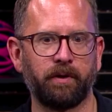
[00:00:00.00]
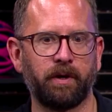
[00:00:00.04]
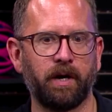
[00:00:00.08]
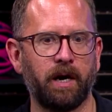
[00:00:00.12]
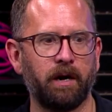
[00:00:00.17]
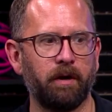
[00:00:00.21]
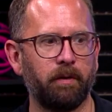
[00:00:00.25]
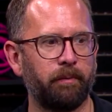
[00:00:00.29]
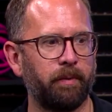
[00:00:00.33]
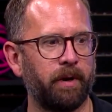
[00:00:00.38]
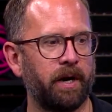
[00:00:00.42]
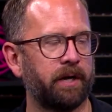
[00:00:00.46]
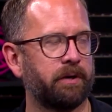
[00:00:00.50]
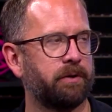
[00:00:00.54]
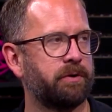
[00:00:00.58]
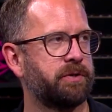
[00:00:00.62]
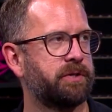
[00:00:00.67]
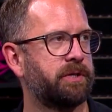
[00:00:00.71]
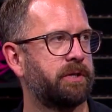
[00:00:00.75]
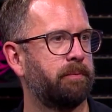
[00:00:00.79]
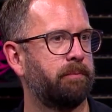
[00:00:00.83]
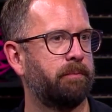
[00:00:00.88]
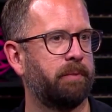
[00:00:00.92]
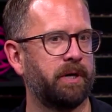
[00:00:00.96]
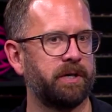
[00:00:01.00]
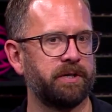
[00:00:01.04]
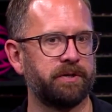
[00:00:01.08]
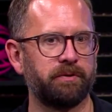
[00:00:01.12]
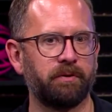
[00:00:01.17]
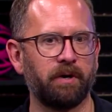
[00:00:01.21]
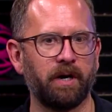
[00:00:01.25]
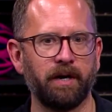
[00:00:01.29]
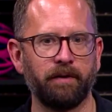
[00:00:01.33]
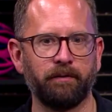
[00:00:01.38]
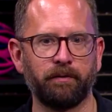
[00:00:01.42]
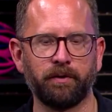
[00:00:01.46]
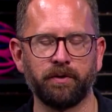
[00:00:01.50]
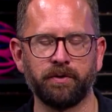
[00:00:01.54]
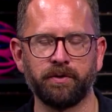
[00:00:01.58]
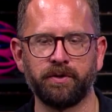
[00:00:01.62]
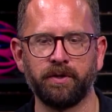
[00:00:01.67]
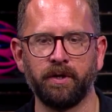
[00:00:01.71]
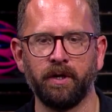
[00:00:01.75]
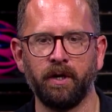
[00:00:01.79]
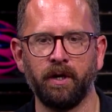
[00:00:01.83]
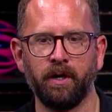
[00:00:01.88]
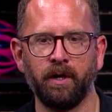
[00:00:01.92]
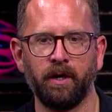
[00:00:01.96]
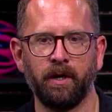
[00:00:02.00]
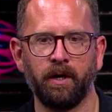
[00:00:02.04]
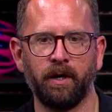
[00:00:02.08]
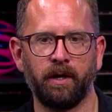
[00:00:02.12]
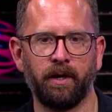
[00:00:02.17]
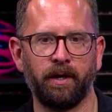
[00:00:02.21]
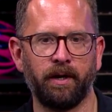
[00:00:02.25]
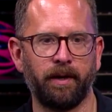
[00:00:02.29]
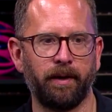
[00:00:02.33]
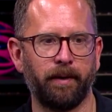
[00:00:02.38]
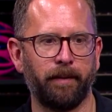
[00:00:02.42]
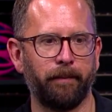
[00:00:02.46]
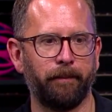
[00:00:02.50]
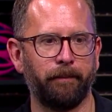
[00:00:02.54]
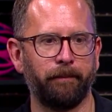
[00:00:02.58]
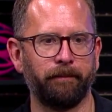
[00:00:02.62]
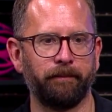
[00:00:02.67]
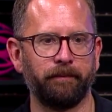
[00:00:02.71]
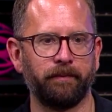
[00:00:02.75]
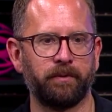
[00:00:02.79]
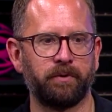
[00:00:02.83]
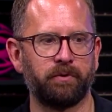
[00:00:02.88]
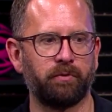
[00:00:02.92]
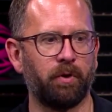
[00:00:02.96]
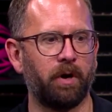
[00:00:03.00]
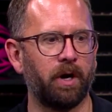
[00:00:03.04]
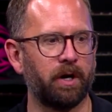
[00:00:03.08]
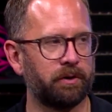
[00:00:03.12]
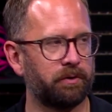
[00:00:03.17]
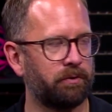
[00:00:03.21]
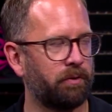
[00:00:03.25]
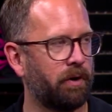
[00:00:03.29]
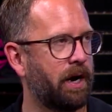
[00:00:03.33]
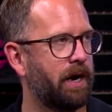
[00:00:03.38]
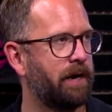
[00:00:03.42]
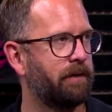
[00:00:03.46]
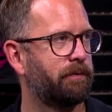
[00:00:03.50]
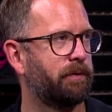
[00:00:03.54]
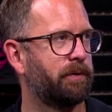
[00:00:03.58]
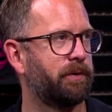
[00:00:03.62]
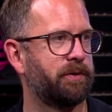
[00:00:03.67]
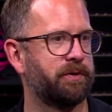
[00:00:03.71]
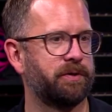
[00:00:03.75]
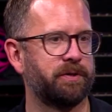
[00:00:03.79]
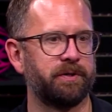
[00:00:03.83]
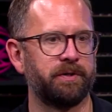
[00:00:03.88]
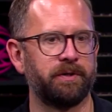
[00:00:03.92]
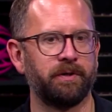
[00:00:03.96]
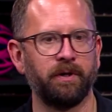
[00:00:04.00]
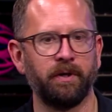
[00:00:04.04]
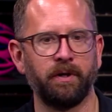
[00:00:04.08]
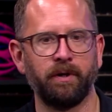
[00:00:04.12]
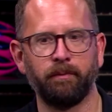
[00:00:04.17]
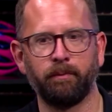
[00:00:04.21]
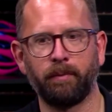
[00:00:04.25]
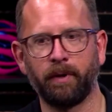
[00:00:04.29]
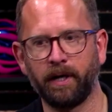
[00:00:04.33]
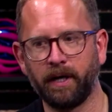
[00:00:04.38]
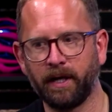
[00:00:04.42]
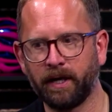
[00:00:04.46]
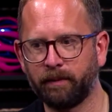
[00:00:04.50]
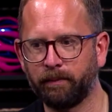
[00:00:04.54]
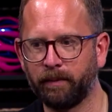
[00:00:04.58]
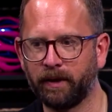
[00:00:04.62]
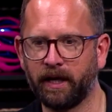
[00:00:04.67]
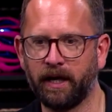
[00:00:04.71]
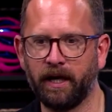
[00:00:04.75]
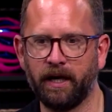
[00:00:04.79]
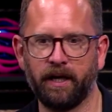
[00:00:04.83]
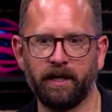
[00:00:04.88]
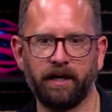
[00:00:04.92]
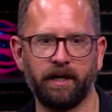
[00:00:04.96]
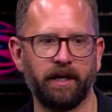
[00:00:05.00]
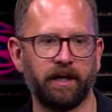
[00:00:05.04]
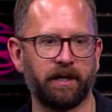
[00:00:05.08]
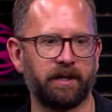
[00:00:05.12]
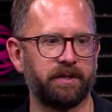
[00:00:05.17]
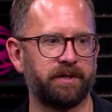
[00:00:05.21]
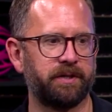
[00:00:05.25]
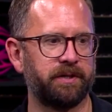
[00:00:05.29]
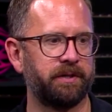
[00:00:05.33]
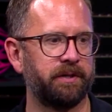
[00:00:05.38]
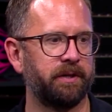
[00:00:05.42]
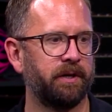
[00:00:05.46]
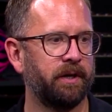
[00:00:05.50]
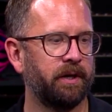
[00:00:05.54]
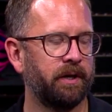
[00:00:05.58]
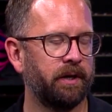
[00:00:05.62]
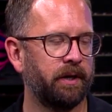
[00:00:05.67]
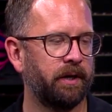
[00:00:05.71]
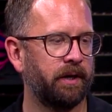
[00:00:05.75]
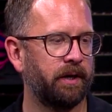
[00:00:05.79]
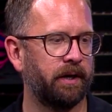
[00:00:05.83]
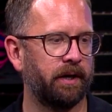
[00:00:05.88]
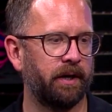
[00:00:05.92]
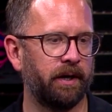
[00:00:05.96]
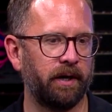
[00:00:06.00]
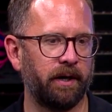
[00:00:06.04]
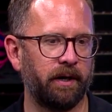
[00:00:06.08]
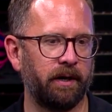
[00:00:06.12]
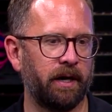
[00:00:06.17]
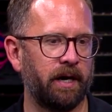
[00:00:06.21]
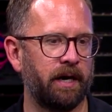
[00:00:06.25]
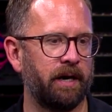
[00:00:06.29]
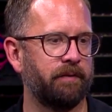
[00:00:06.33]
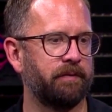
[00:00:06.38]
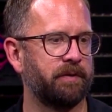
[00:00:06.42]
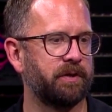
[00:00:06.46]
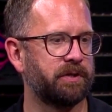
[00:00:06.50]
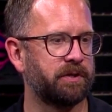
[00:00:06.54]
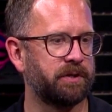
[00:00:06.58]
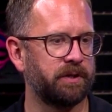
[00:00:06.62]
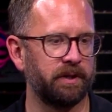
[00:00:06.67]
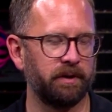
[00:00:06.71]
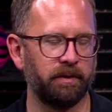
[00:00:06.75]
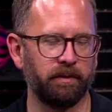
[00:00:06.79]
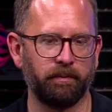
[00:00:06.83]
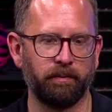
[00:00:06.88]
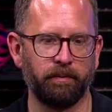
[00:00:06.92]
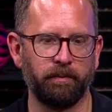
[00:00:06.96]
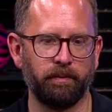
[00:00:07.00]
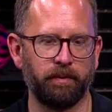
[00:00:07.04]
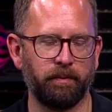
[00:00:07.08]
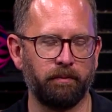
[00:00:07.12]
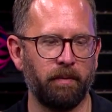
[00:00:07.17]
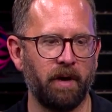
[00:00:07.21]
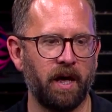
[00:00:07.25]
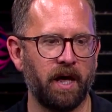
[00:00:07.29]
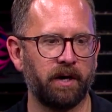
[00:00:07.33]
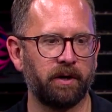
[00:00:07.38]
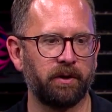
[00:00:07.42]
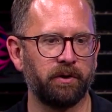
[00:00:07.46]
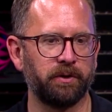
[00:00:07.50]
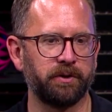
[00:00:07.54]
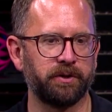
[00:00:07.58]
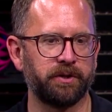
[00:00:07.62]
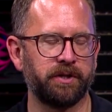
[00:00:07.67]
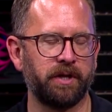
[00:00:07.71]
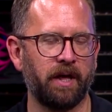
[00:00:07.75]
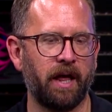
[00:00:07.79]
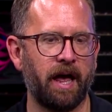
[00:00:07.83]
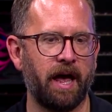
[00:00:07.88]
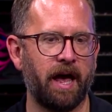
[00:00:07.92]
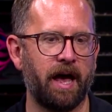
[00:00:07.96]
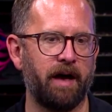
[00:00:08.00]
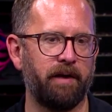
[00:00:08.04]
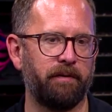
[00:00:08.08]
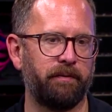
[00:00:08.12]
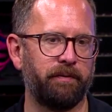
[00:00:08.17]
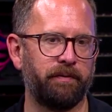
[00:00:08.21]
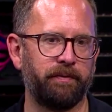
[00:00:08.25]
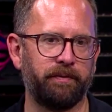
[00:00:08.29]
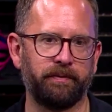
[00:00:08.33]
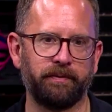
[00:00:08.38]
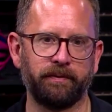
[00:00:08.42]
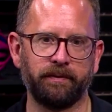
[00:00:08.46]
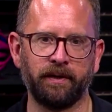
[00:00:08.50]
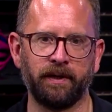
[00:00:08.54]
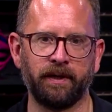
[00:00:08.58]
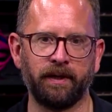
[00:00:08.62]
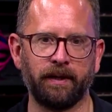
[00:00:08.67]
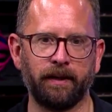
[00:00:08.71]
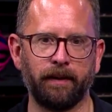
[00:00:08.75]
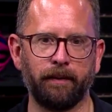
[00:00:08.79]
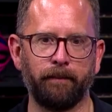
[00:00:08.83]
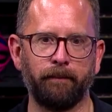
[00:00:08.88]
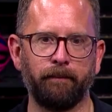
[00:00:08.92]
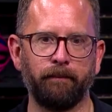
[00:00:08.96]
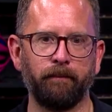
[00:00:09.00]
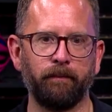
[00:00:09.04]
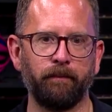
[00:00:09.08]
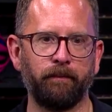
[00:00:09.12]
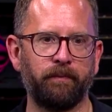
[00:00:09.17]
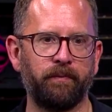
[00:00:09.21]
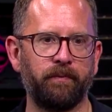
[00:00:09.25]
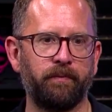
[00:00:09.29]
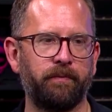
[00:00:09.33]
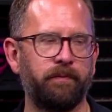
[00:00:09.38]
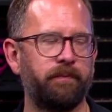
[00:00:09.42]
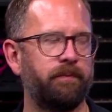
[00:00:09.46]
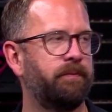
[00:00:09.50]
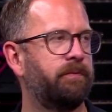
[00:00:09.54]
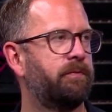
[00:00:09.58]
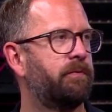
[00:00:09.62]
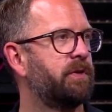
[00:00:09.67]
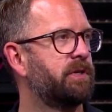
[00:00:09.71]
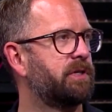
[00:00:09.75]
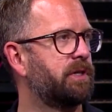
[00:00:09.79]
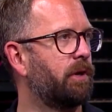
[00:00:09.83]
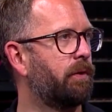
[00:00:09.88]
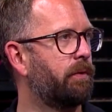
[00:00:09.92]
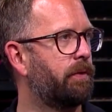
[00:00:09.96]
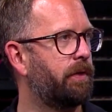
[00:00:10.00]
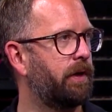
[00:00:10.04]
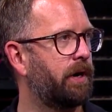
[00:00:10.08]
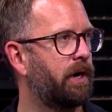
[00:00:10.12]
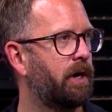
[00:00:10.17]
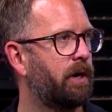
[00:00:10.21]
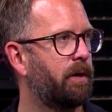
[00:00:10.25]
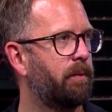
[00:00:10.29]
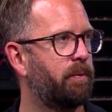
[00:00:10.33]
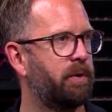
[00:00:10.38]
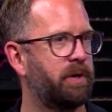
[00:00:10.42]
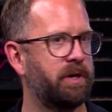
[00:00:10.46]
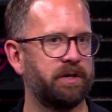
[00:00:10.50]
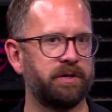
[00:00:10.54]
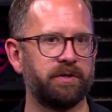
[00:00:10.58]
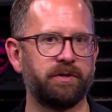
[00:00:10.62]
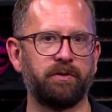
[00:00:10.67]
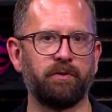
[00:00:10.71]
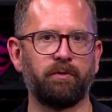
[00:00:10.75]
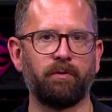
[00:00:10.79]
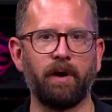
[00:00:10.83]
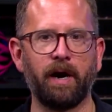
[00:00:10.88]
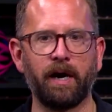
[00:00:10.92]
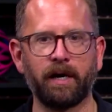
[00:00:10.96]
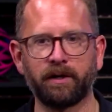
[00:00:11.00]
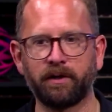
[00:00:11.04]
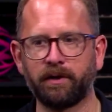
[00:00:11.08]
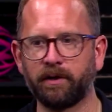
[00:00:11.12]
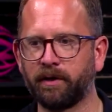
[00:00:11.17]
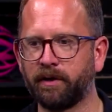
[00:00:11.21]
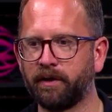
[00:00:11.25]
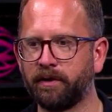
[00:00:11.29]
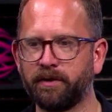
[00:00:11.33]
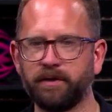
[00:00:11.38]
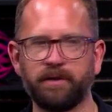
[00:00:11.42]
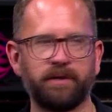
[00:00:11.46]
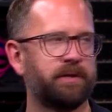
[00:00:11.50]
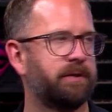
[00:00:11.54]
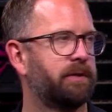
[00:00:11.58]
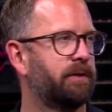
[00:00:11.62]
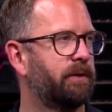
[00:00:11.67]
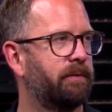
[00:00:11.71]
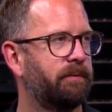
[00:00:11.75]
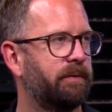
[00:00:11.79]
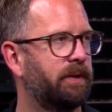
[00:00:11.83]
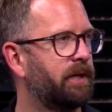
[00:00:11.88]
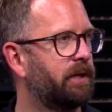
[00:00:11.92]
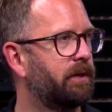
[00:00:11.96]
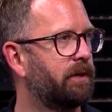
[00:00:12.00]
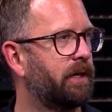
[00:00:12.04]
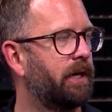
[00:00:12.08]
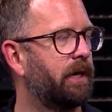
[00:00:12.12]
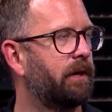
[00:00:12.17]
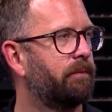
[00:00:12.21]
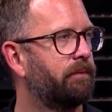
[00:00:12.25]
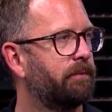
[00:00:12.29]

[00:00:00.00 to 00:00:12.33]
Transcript: chiropractors to bus drivers, truck drivers, bike mechanics, obviously the medical staff, physiotherapists, directors. I mean, yeah.